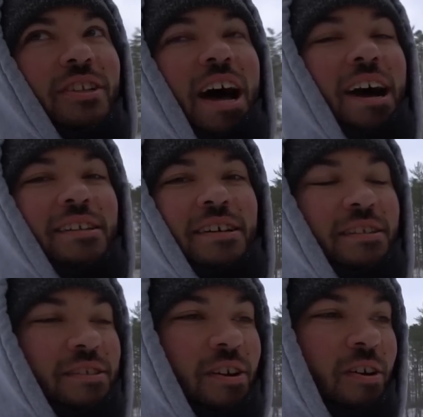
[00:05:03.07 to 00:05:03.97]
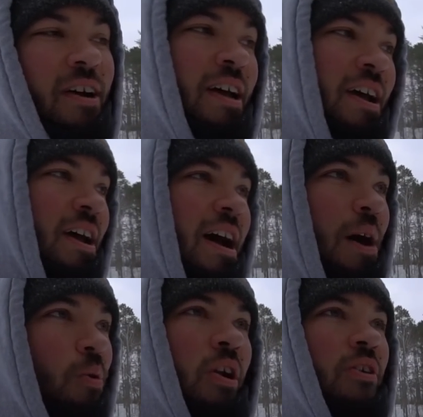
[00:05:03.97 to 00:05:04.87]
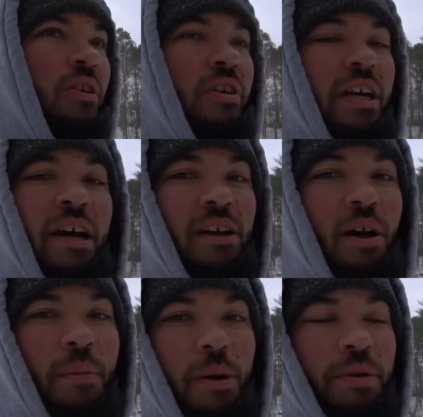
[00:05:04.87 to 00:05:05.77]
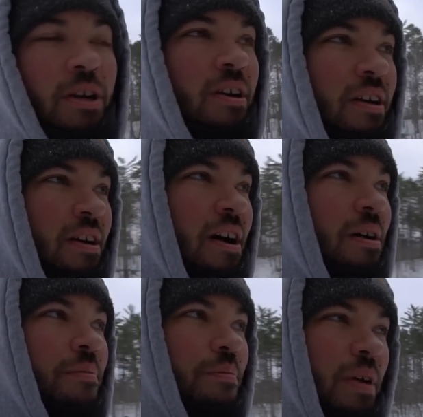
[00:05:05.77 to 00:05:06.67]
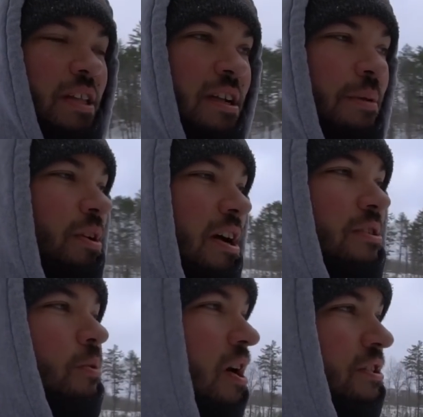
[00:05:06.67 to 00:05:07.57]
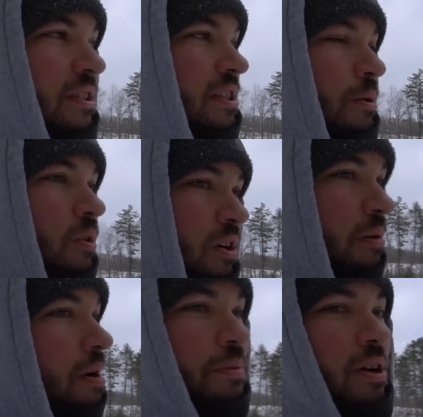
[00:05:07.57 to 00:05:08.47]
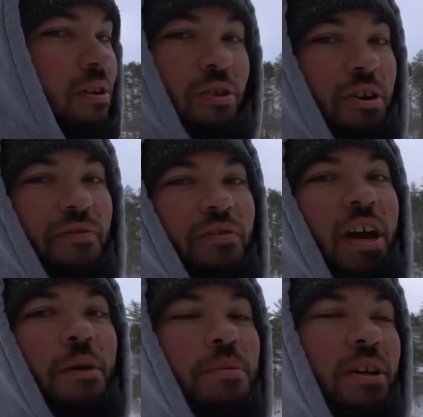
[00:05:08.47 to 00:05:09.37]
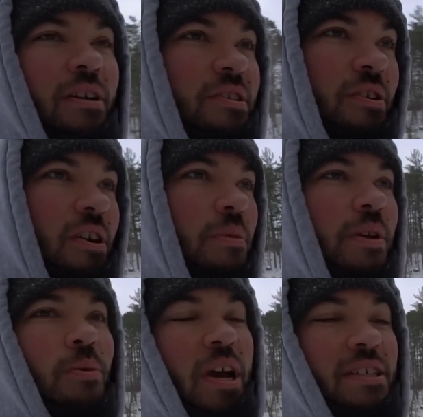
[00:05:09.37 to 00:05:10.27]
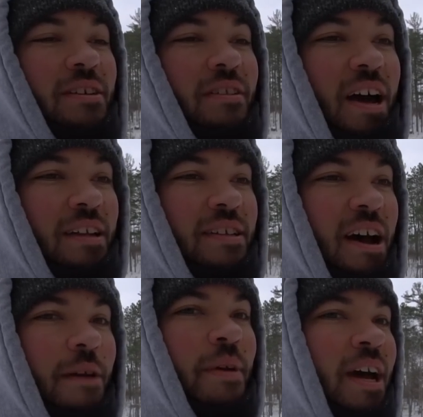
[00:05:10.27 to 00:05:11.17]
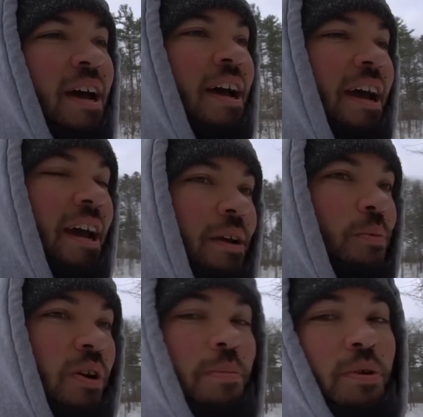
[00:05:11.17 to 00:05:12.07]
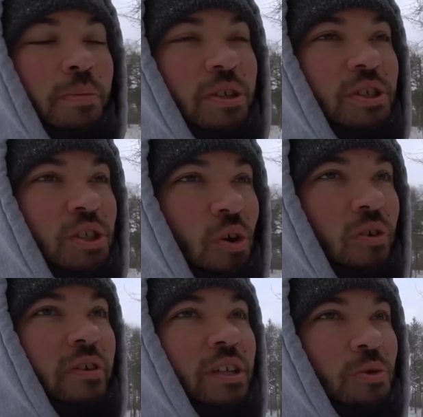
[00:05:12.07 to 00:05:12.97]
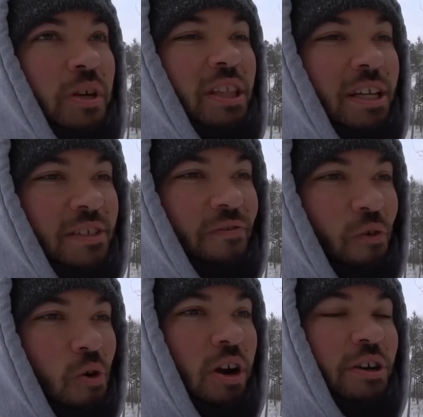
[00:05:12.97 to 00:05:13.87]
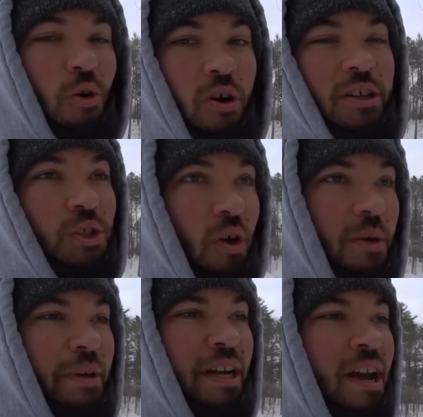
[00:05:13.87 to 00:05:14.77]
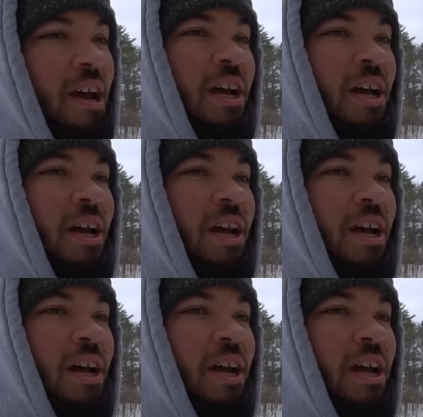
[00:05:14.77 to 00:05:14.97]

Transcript: locked so I wouldn't really come up here um, by the time you guys are watching this I wouldn't come up here and look yet because you're gonna be wasting a lot of time and we are pretty much solely doing this for your enjoyment